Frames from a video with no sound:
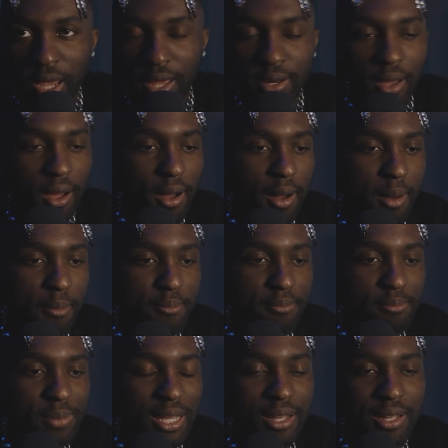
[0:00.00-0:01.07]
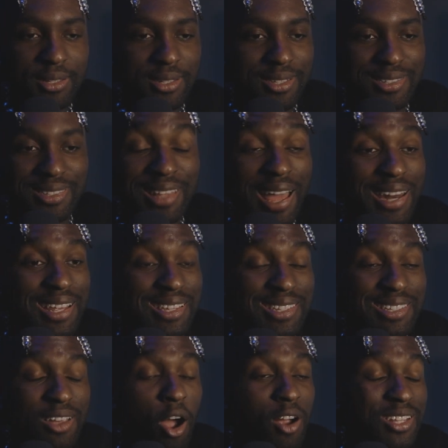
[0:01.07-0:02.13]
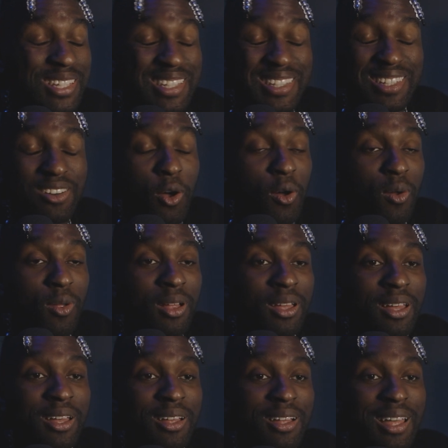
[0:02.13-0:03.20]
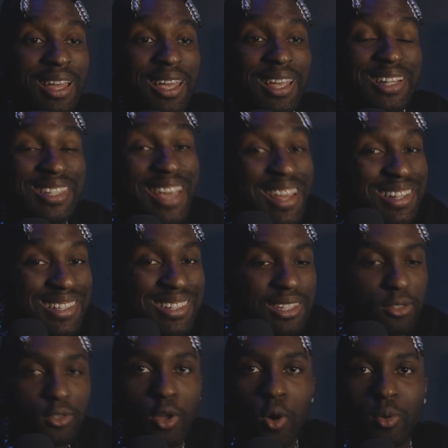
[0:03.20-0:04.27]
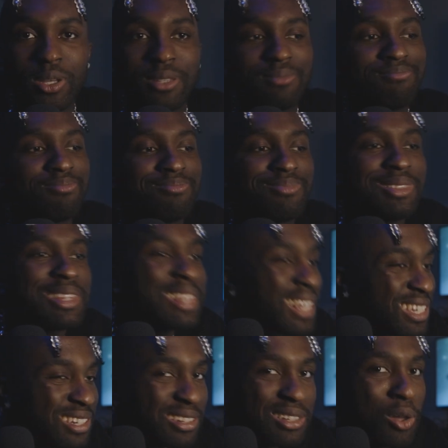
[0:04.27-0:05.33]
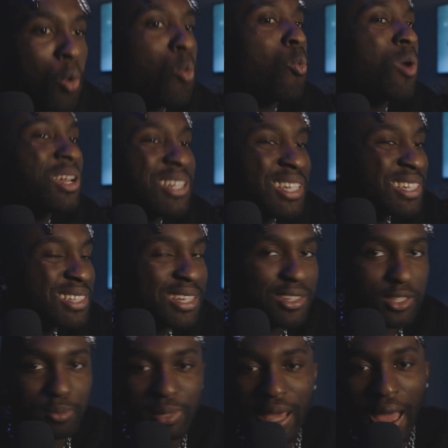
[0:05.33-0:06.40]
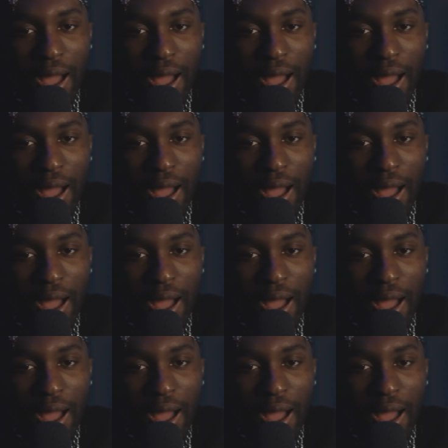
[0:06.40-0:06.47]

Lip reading: that because it's not his artistical intent. You know, he necessarily don't want these things to be